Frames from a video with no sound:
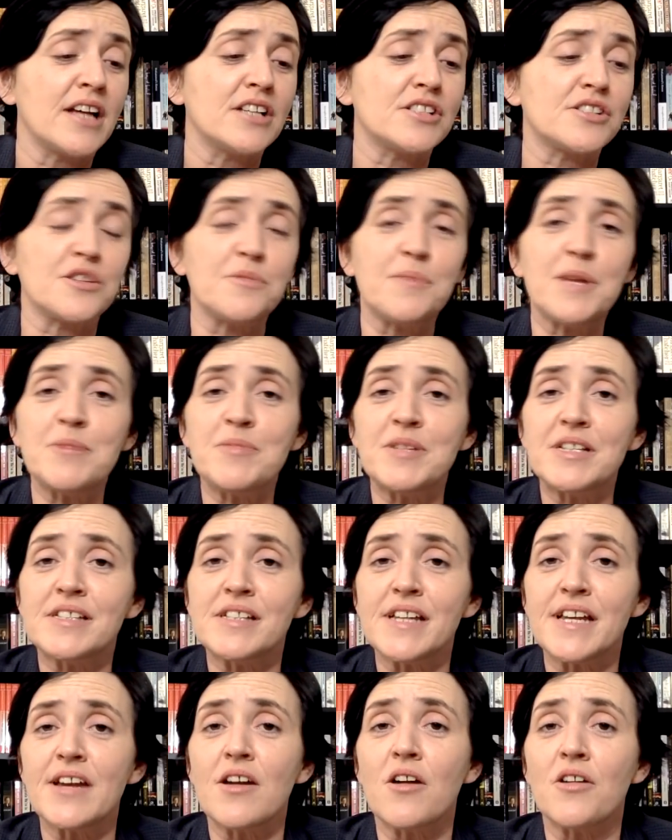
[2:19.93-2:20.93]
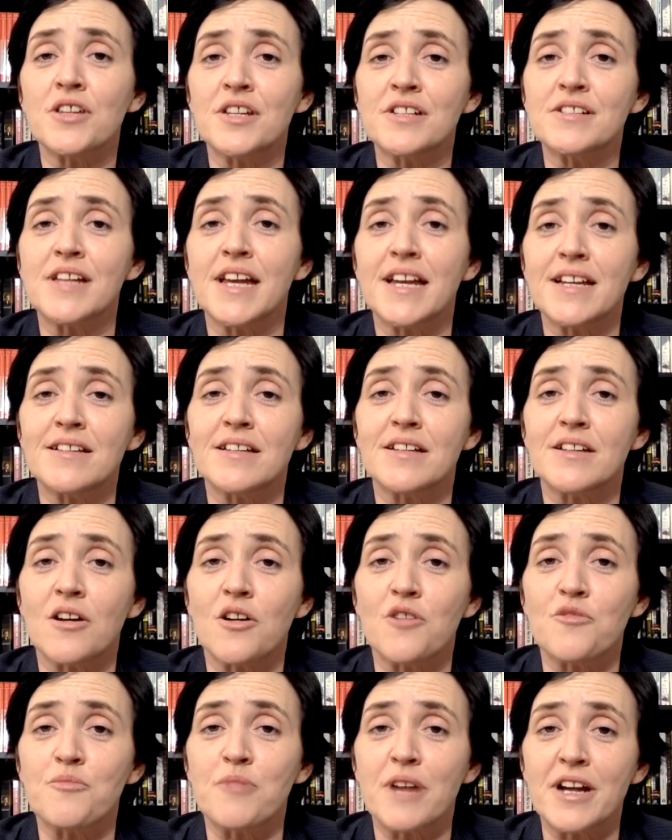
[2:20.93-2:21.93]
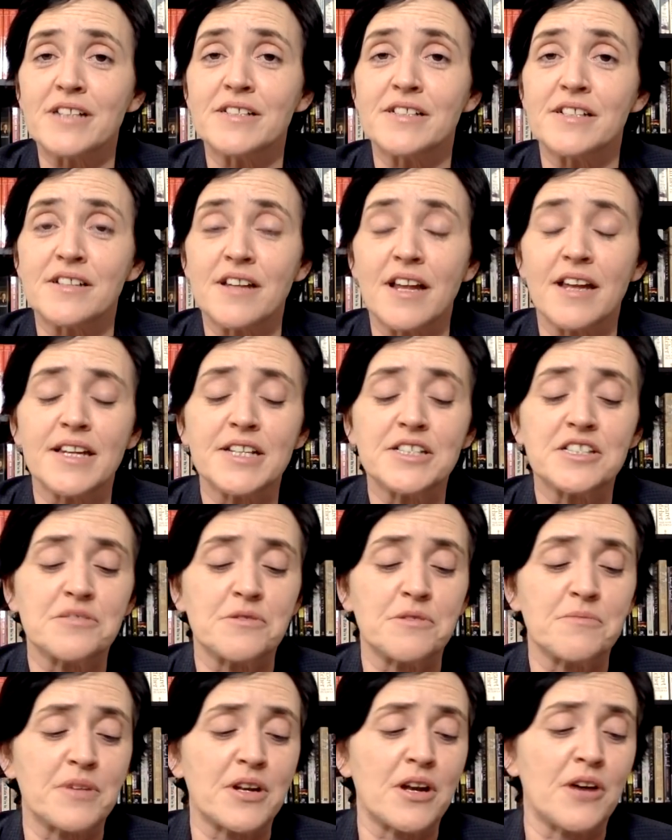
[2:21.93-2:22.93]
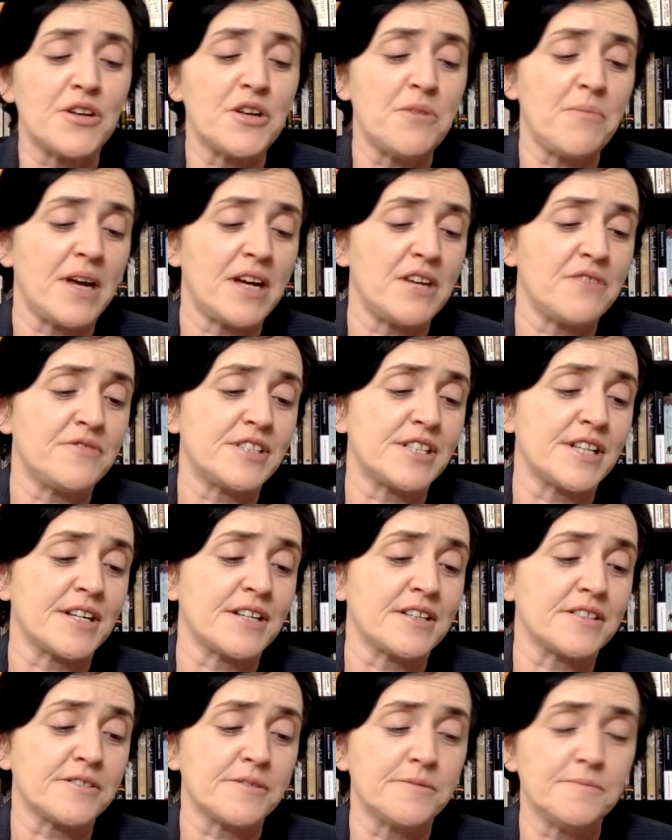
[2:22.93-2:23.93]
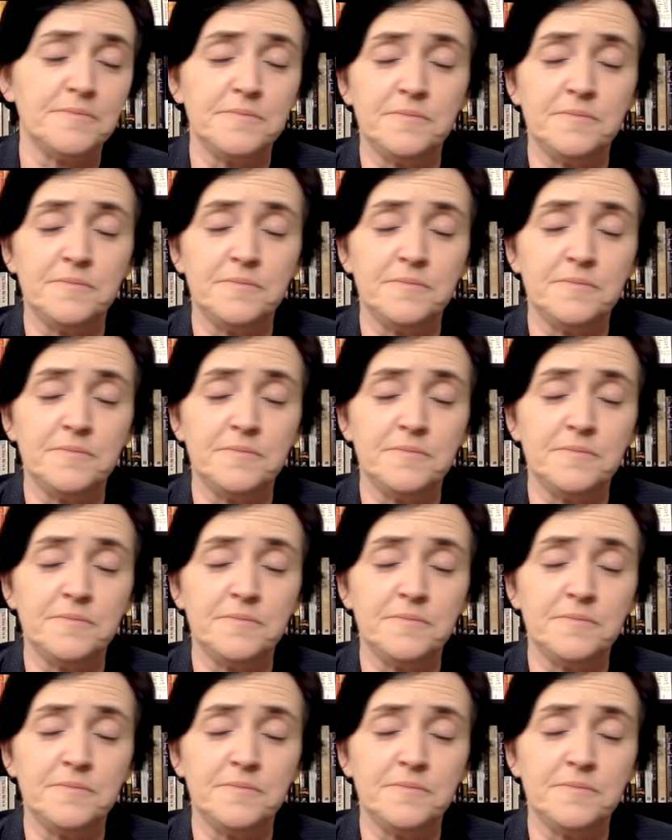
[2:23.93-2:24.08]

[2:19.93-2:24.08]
So the BBC on the day that of Brexit, and I'll link to it below, you may have seen it.